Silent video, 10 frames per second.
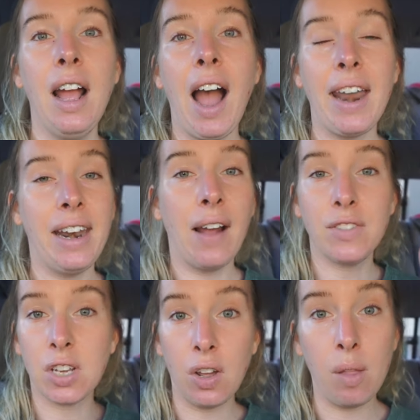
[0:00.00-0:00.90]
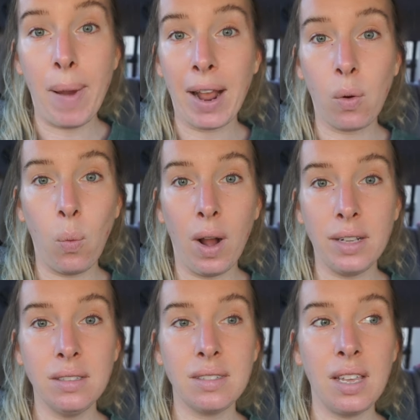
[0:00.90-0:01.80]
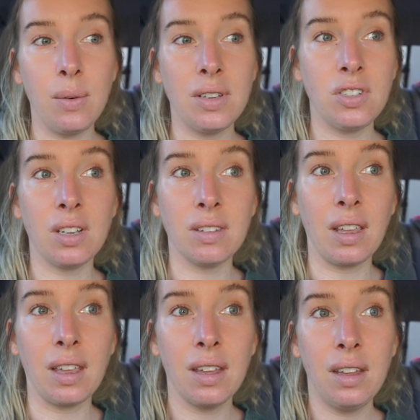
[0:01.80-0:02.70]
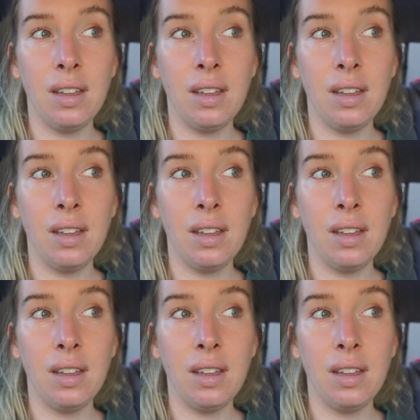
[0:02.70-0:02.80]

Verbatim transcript: I didn't have to go to the back once. He was just like